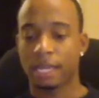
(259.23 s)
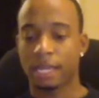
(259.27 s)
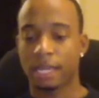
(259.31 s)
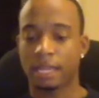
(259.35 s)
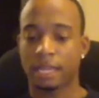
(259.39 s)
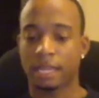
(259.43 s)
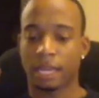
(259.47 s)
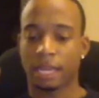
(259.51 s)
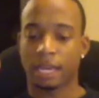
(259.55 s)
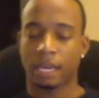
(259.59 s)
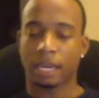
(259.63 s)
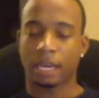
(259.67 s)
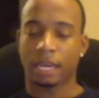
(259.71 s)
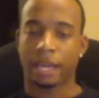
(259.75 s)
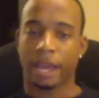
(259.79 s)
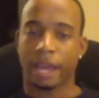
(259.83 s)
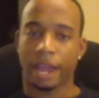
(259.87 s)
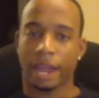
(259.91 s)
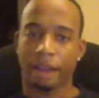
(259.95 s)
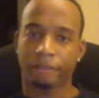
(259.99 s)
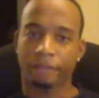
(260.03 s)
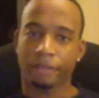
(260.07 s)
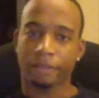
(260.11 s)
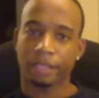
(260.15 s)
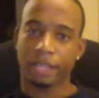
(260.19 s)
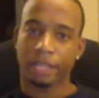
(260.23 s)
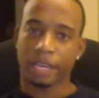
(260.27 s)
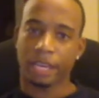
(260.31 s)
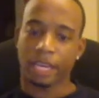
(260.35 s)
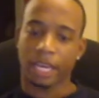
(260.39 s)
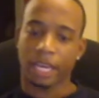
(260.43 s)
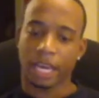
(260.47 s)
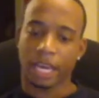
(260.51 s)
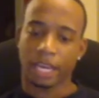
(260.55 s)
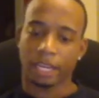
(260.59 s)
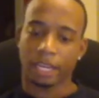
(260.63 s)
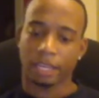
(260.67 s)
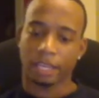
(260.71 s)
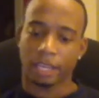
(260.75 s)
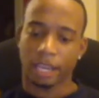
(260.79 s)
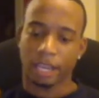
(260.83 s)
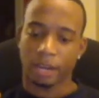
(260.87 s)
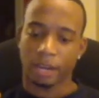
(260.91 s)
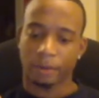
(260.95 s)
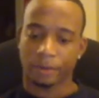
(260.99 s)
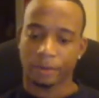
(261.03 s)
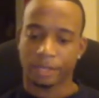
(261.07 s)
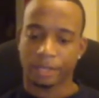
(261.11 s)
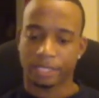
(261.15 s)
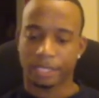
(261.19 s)
Then everything kind of
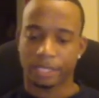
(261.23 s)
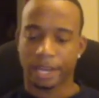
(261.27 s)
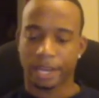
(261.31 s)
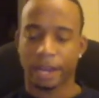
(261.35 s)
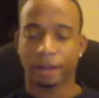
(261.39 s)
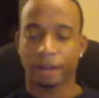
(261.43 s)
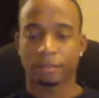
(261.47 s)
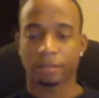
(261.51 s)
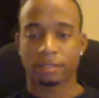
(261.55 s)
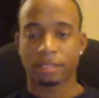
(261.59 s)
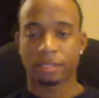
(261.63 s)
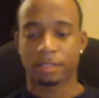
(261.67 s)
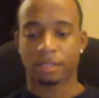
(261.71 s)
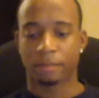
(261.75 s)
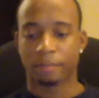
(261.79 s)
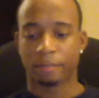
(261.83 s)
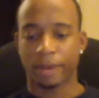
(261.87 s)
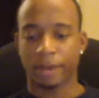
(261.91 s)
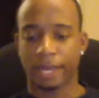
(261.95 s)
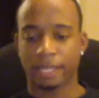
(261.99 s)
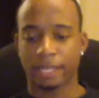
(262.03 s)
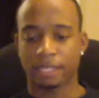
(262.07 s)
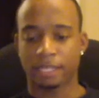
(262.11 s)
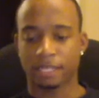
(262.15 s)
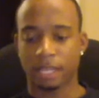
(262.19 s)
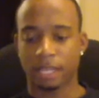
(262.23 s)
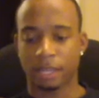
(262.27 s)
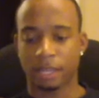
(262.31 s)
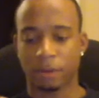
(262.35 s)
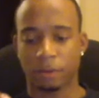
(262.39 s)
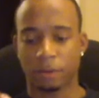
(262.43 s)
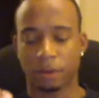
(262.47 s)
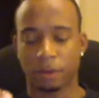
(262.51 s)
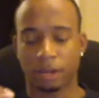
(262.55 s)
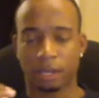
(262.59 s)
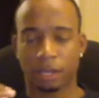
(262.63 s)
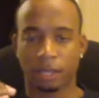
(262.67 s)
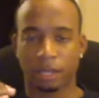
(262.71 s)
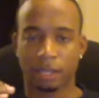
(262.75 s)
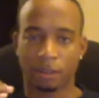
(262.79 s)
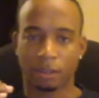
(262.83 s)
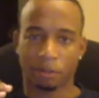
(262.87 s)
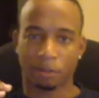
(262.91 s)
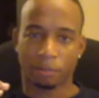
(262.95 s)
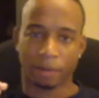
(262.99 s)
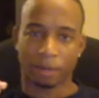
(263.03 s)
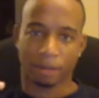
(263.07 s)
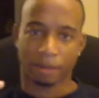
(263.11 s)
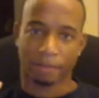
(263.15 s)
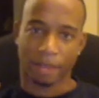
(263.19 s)
carries down to the base, and you get a
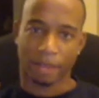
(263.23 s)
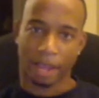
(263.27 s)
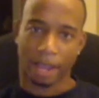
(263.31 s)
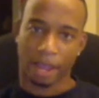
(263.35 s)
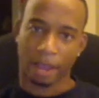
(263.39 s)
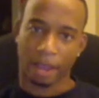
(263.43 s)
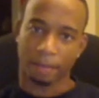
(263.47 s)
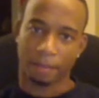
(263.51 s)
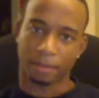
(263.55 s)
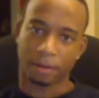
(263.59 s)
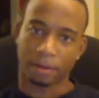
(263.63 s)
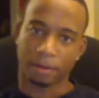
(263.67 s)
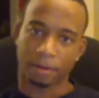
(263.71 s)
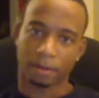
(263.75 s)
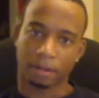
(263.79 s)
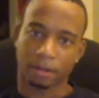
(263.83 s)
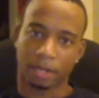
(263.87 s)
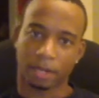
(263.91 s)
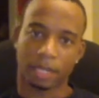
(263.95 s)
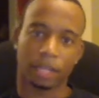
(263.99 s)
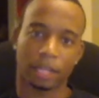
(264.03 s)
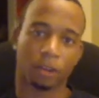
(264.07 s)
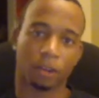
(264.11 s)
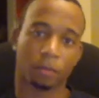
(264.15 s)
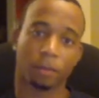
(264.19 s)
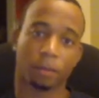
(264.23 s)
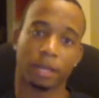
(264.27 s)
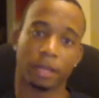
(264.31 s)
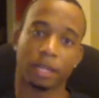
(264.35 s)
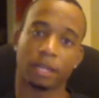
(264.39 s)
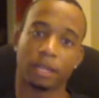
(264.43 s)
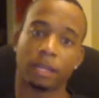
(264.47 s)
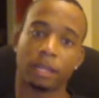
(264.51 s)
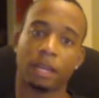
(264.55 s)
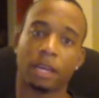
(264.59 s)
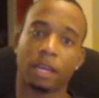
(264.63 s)
little bit of the amber. A little bit.